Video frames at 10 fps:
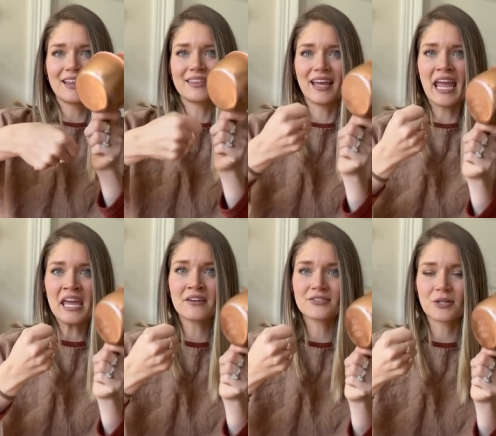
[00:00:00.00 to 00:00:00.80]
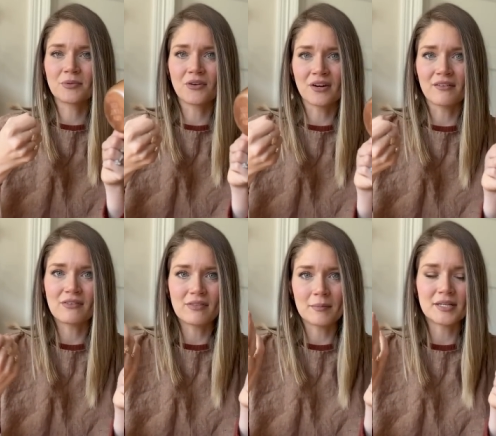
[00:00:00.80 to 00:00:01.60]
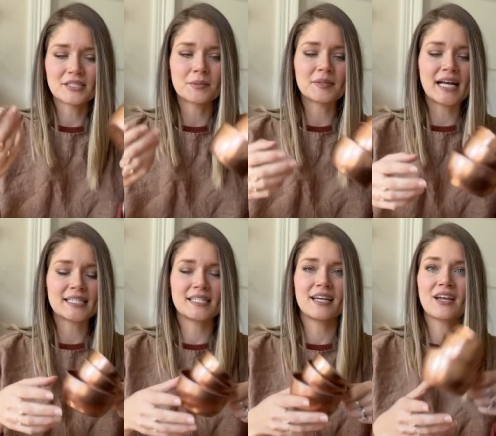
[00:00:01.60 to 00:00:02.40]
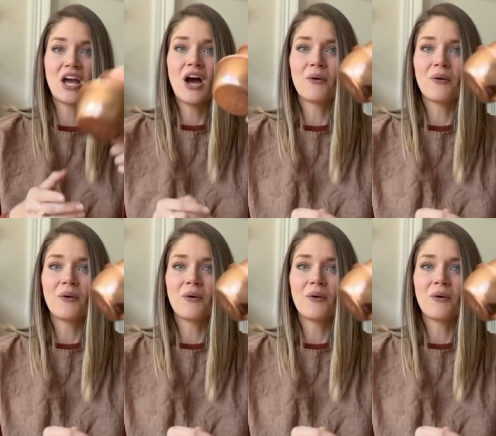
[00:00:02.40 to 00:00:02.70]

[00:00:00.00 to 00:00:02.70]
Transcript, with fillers: the handles are broken off of them because they're plastic.